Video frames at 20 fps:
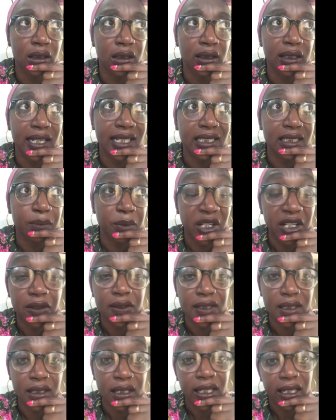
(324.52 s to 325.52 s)
The
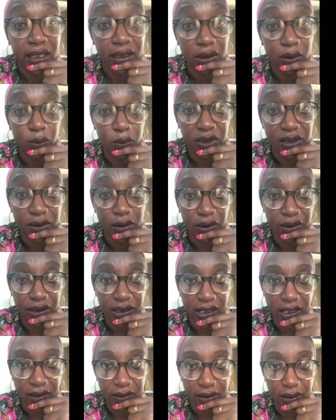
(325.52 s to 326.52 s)
experience of the kiln was not
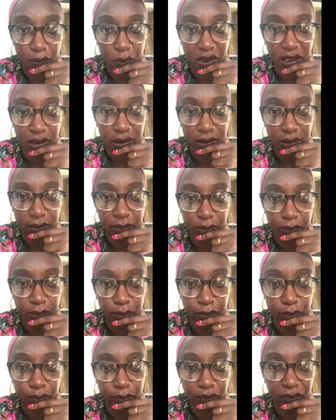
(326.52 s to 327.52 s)
the only one,
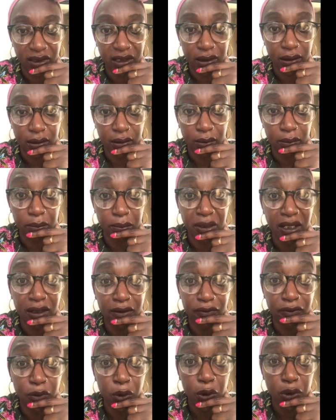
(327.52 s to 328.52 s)
but
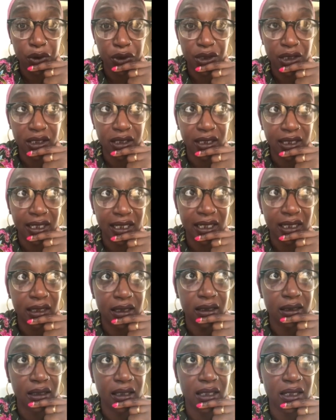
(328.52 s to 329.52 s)

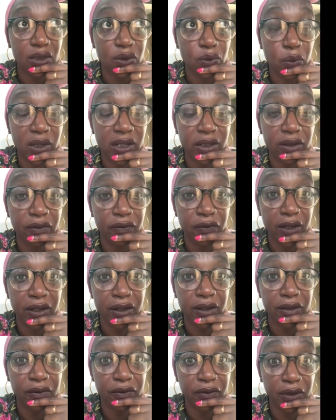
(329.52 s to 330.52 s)
unfortunately, it's one of
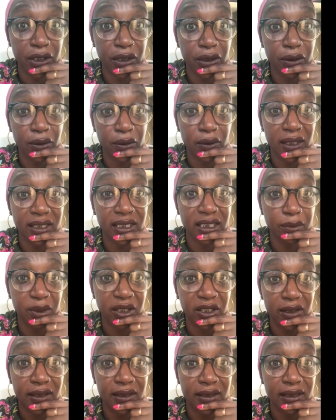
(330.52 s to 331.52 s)
very few
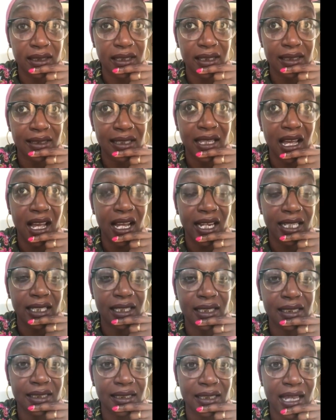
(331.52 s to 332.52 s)
experiences that I
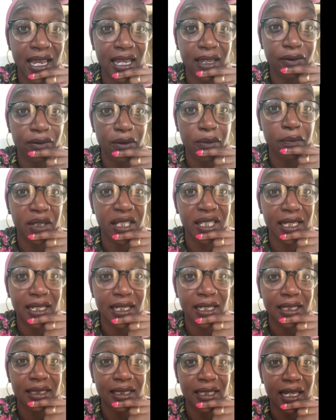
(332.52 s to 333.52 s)
can say from
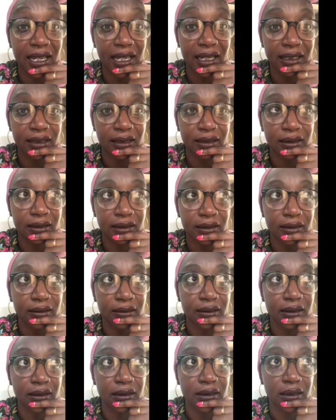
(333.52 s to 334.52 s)
beginning to end,
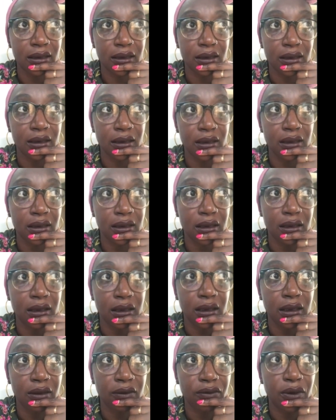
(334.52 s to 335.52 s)

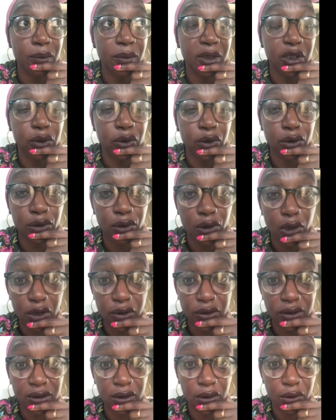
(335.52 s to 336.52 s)
from
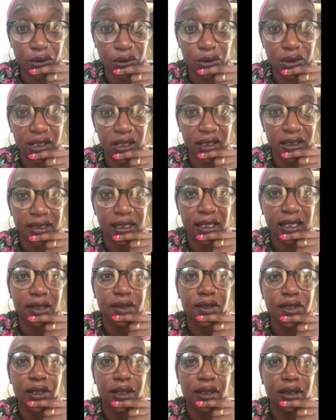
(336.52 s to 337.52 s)
across the
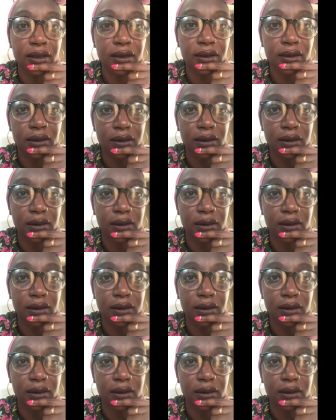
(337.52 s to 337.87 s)
organisation,